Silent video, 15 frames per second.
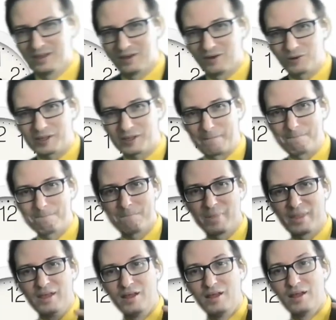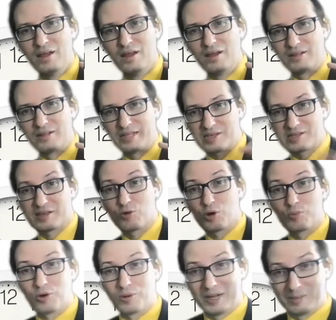Okay, there are several
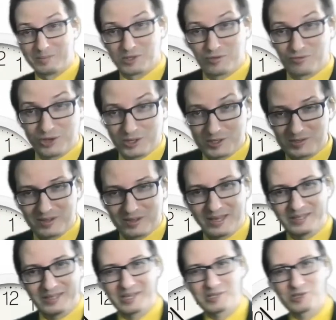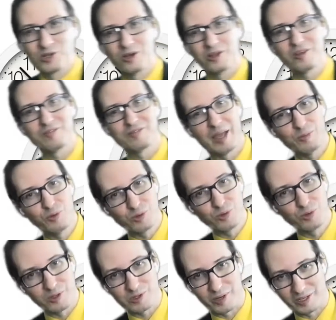problems. First, it takes a lot of time to
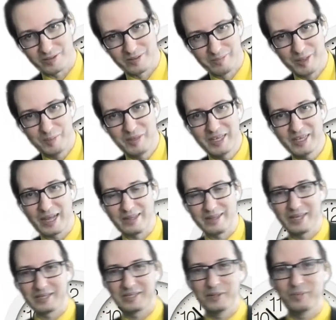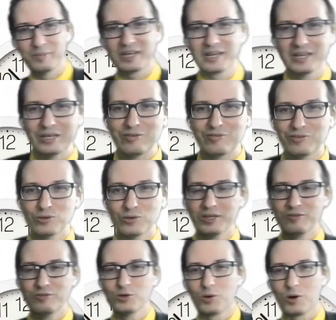construct. Maybe it can take, typically, if
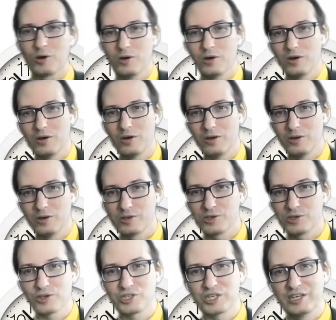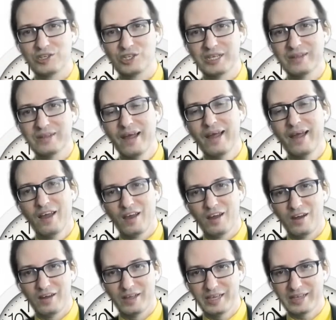you're a search engine,
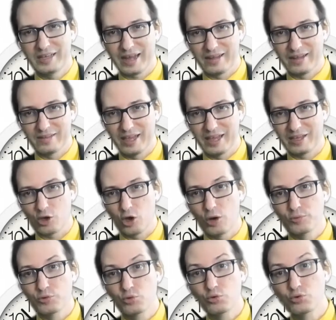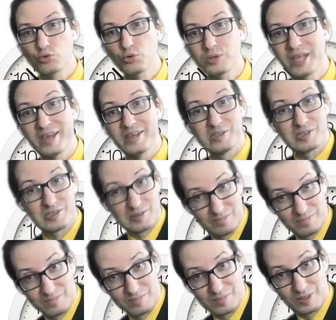it can take up to 2 days
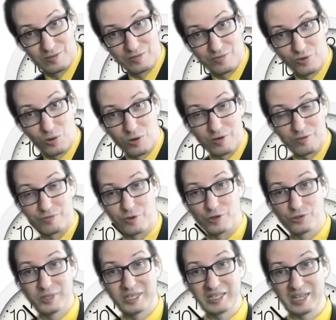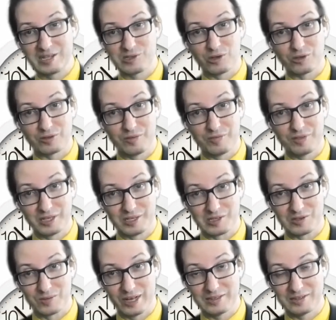for doing that sort of things,
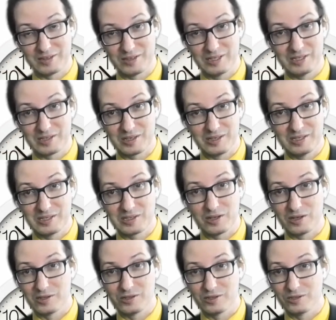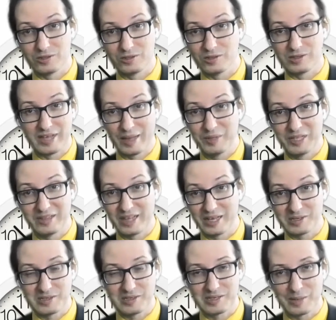right? The time it
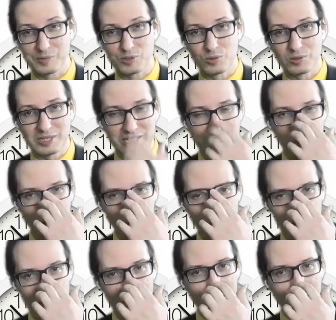takes is absolutely enormous.